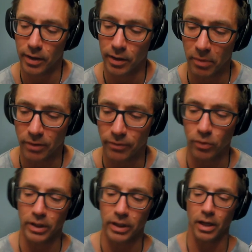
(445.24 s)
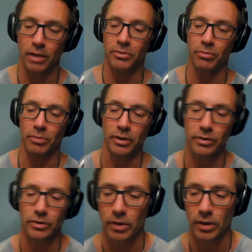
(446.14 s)
the metaphor that came to me
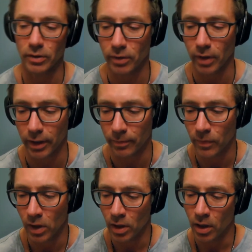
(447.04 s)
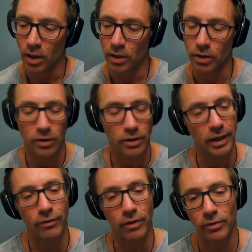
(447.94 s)
is like, you
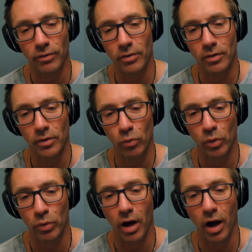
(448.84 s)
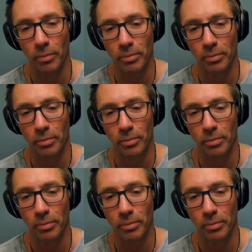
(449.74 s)
think of when we hop